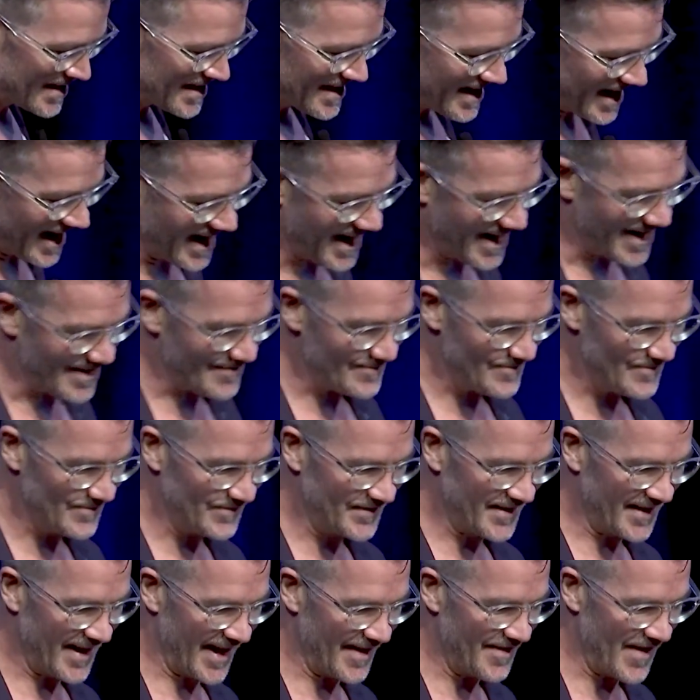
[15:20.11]
And
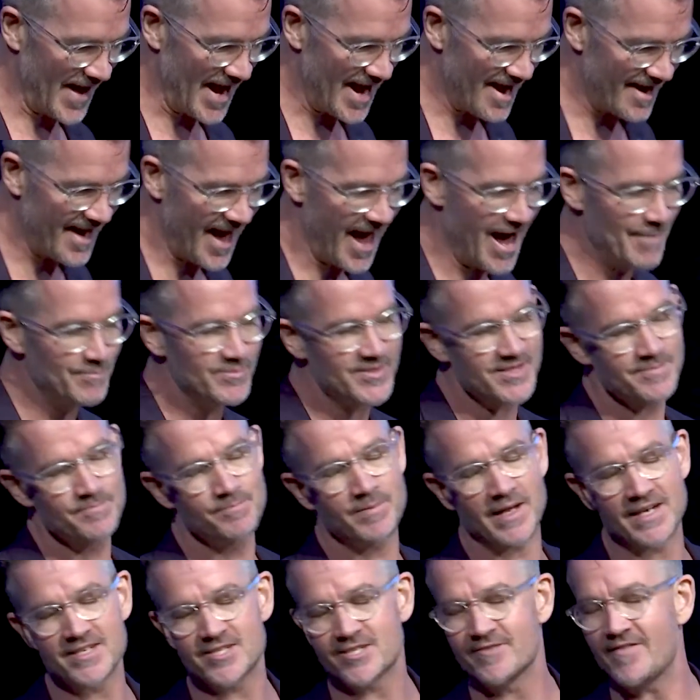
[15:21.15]
they are a
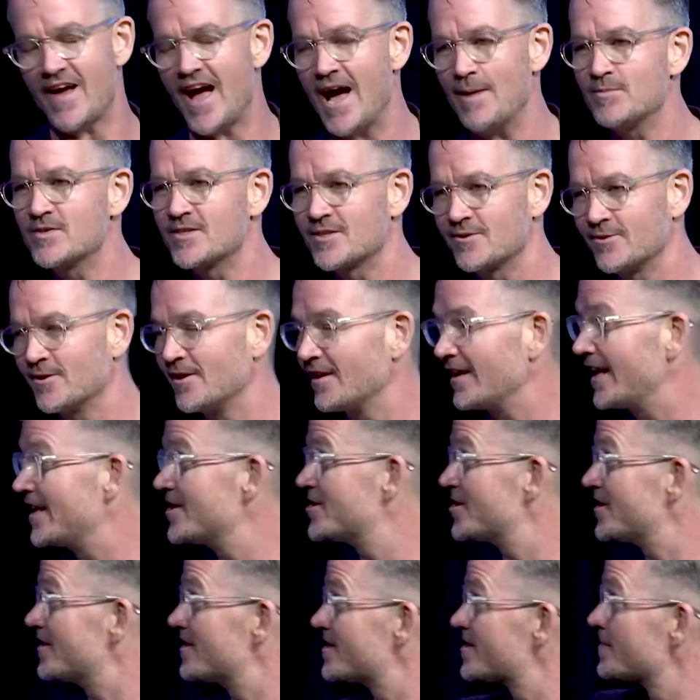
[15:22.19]
bunch of absolute
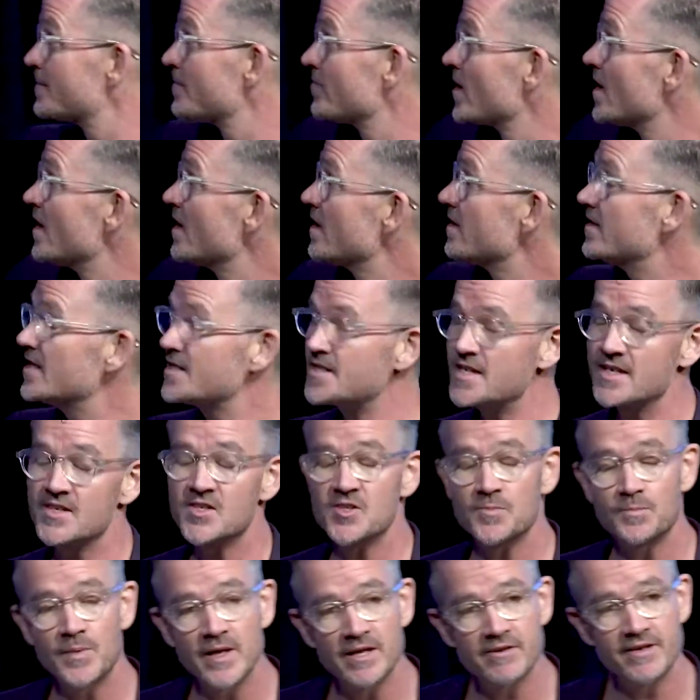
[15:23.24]
legends. This
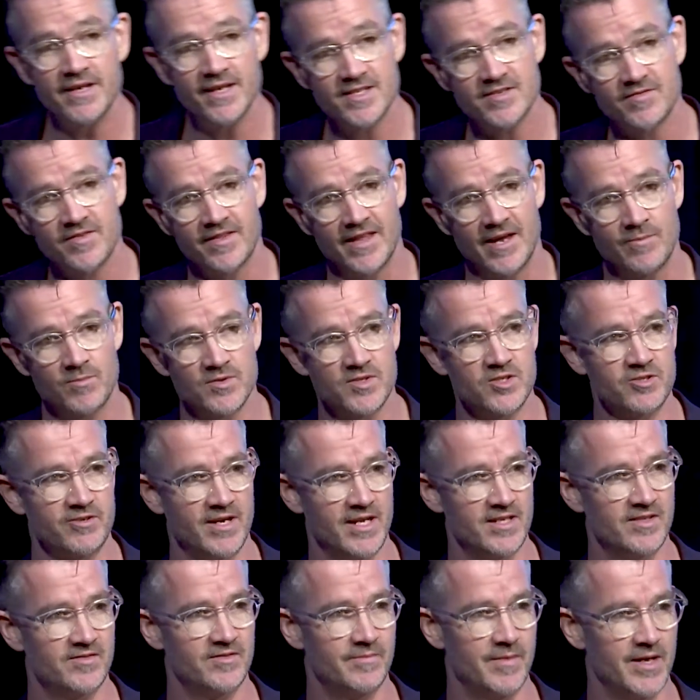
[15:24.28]
experience for them was
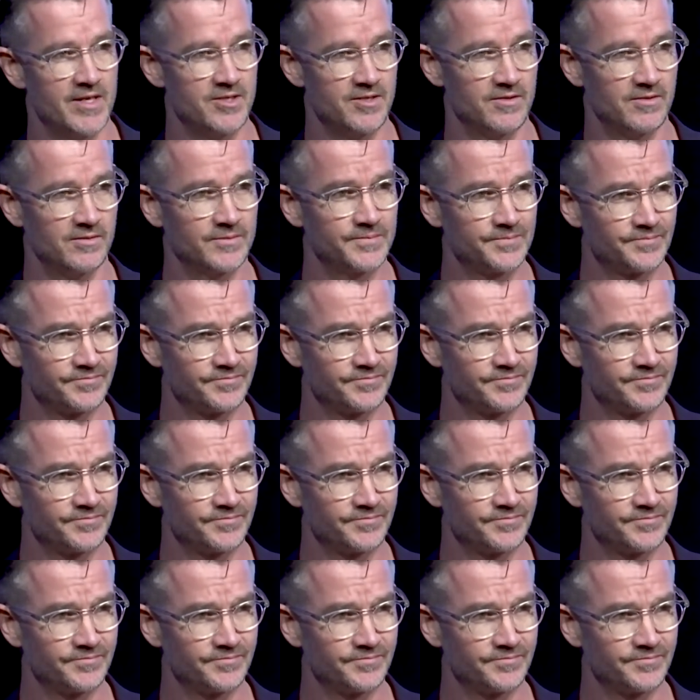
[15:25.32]
transformational.